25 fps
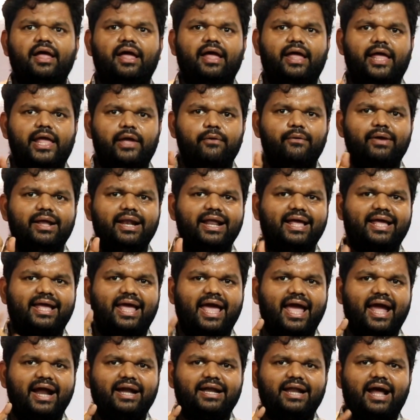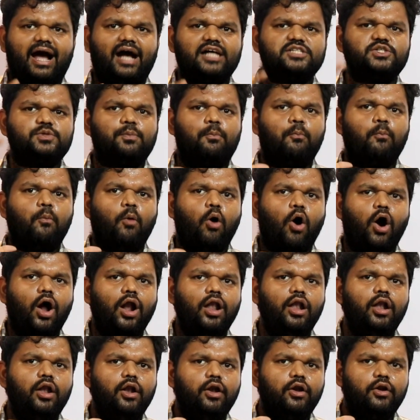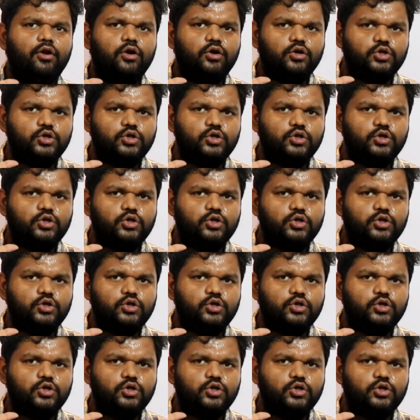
you will get a small